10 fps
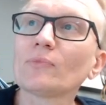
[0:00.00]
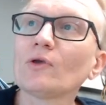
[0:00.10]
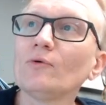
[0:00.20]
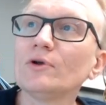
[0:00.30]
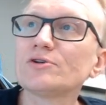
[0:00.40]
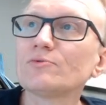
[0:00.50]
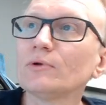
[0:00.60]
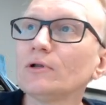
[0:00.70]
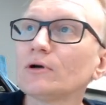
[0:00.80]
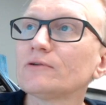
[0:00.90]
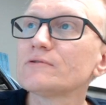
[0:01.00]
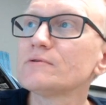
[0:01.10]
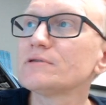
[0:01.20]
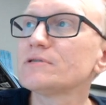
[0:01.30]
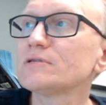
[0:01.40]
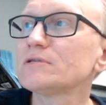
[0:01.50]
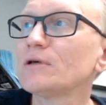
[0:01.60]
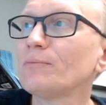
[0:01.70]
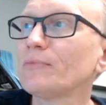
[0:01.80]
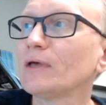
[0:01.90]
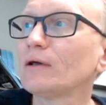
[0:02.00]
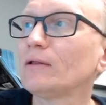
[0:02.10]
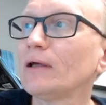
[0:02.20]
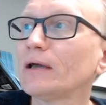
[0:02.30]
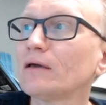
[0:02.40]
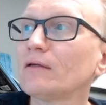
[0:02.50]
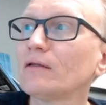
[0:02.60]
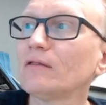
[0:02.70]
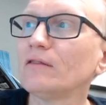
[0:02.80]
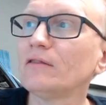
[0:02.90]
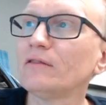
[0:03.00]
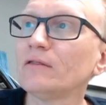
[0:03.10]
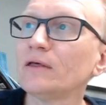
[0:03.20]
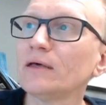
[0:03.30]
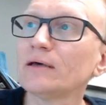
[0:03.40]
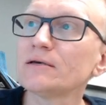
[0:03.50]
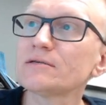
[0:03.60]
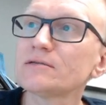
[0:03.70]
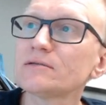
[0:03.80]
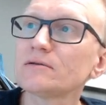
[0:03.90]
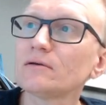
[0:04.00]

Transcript: which would look something like this,